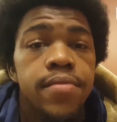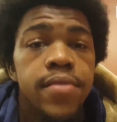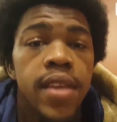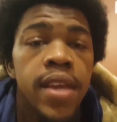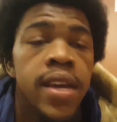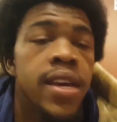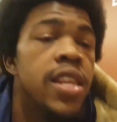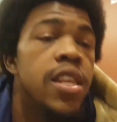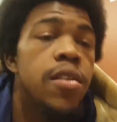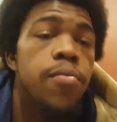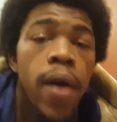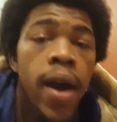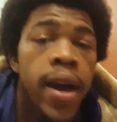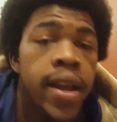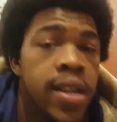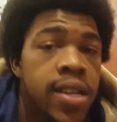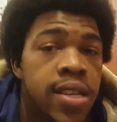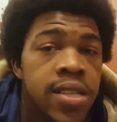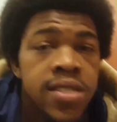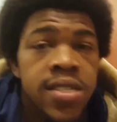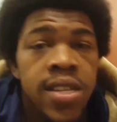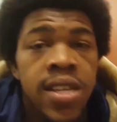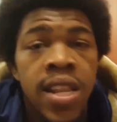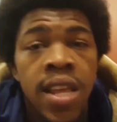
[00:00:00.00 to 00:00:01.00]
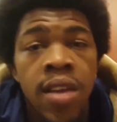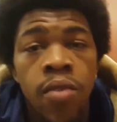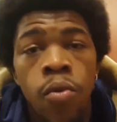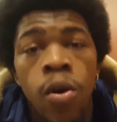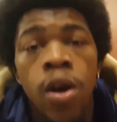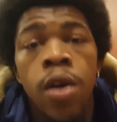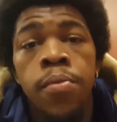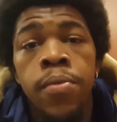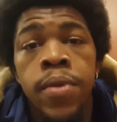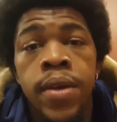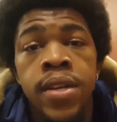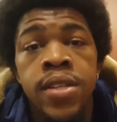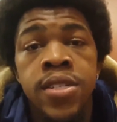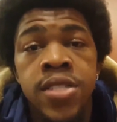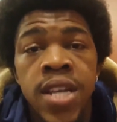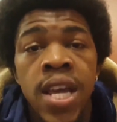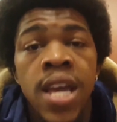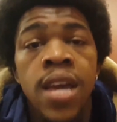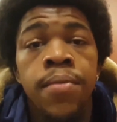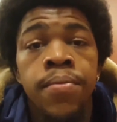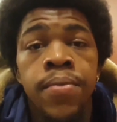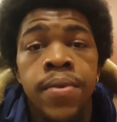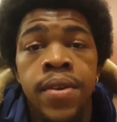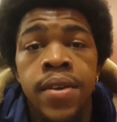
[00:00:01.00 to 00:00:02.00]
Anybody can say they want to be a
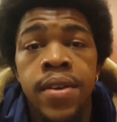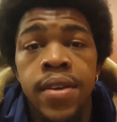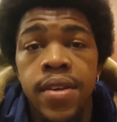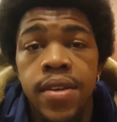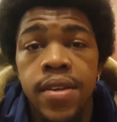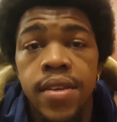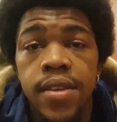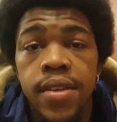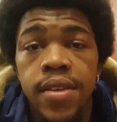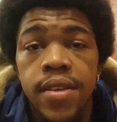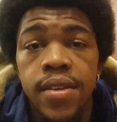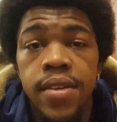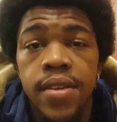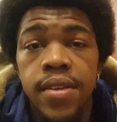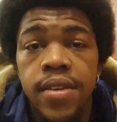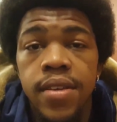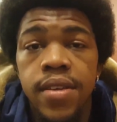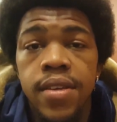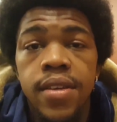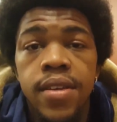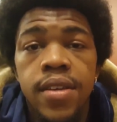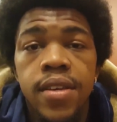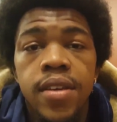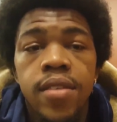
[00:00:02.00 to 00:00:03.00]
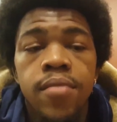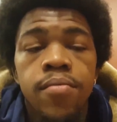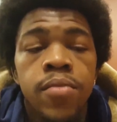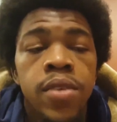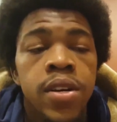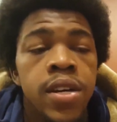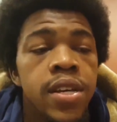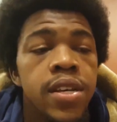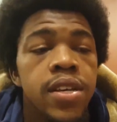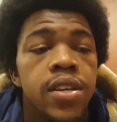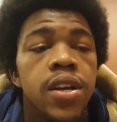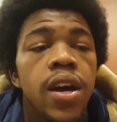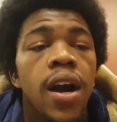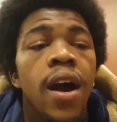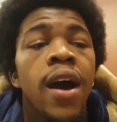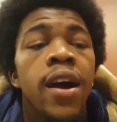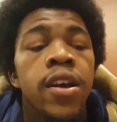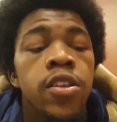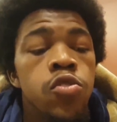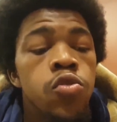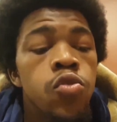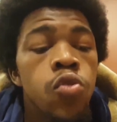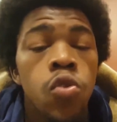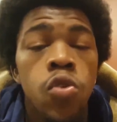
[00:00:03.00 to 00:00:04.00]
champion. But
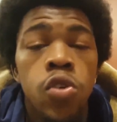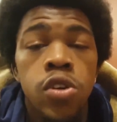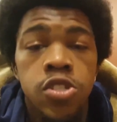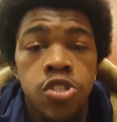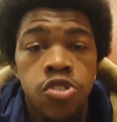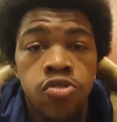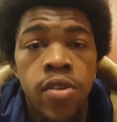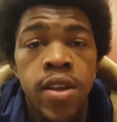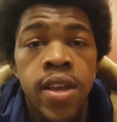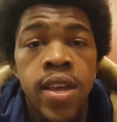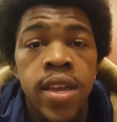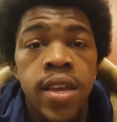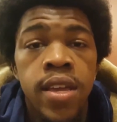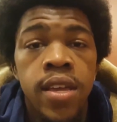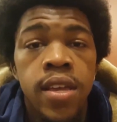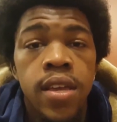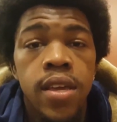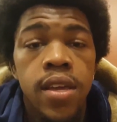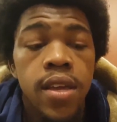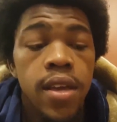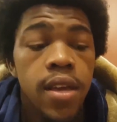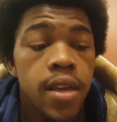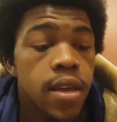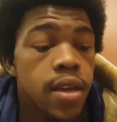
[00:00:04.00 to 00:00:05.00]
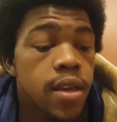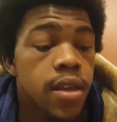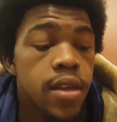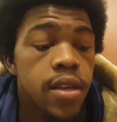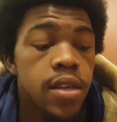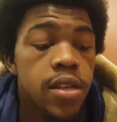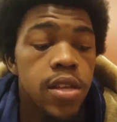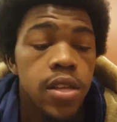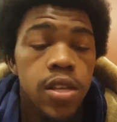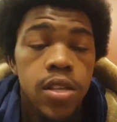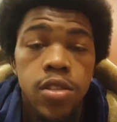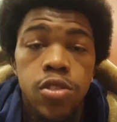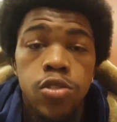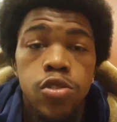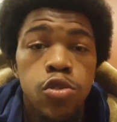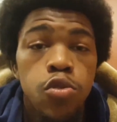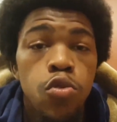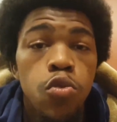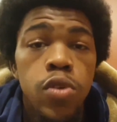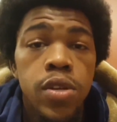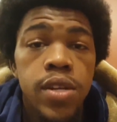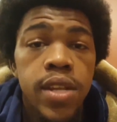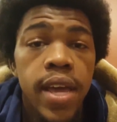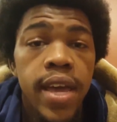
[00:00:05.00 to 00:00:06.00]
are you going to train
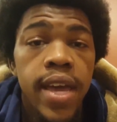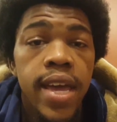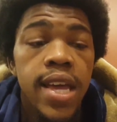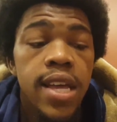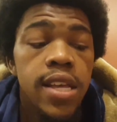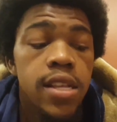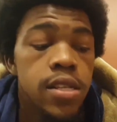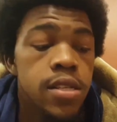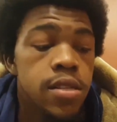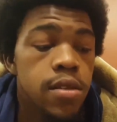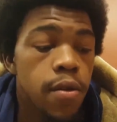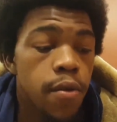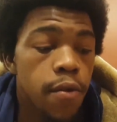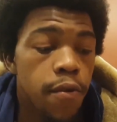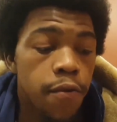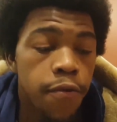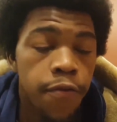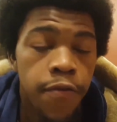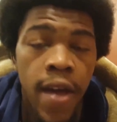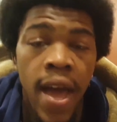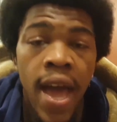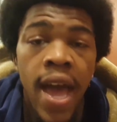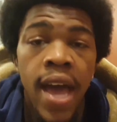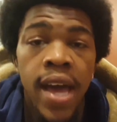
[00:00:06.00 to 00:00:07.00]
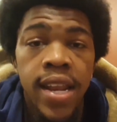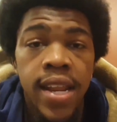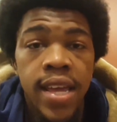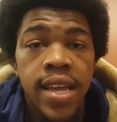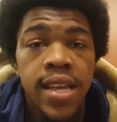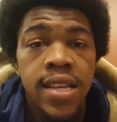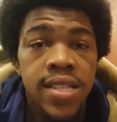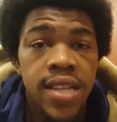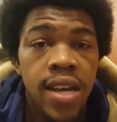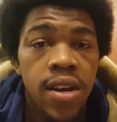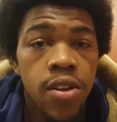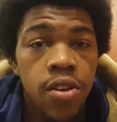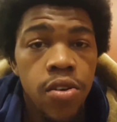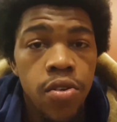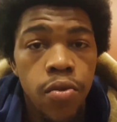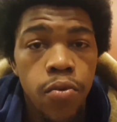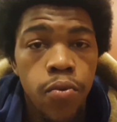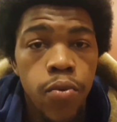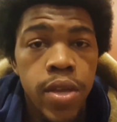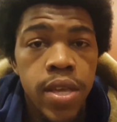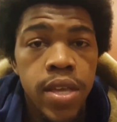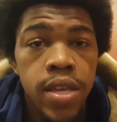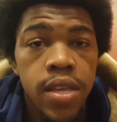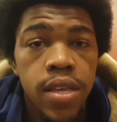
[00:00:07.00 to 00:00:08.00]
2 days, 5 days out of the
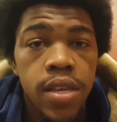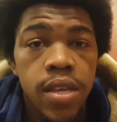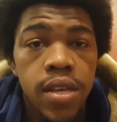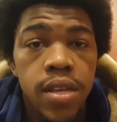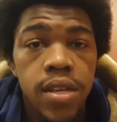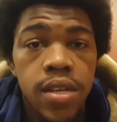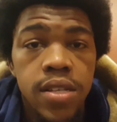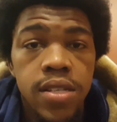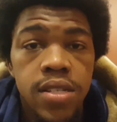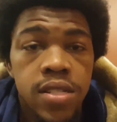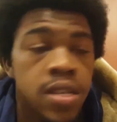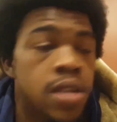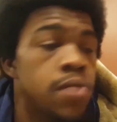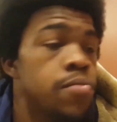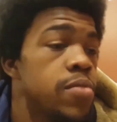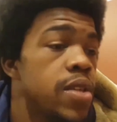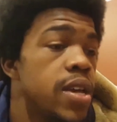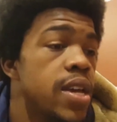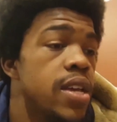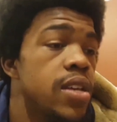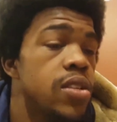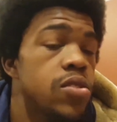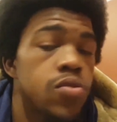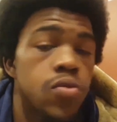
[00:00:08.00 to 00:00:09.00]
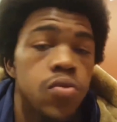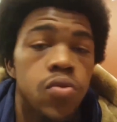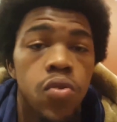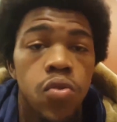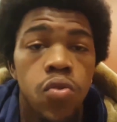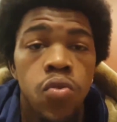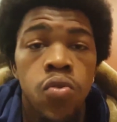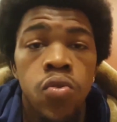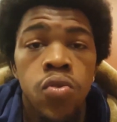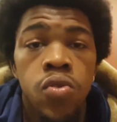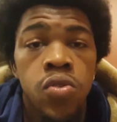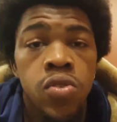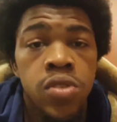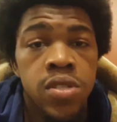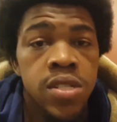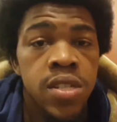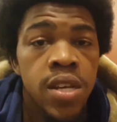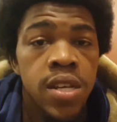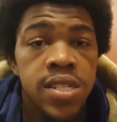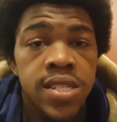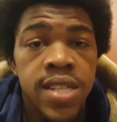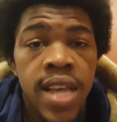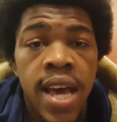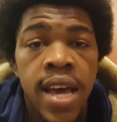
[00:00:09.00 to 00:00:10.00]
week? Some days on
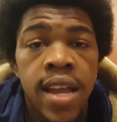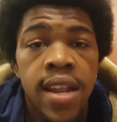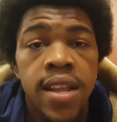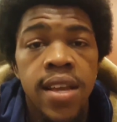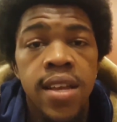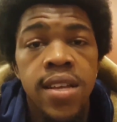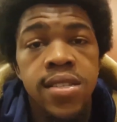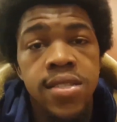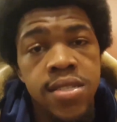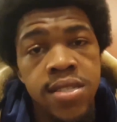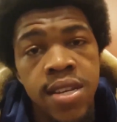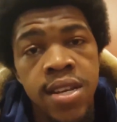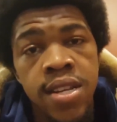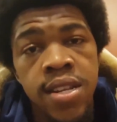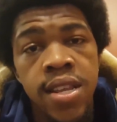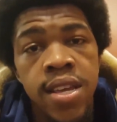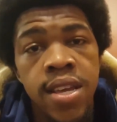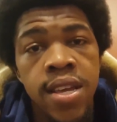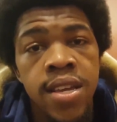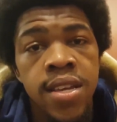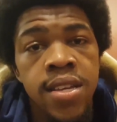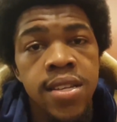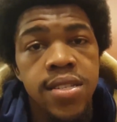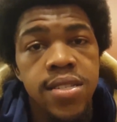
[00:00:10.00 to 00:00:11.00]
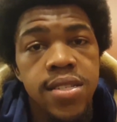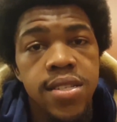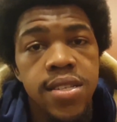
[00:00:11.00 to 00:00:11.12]
Saturdays and Sundays?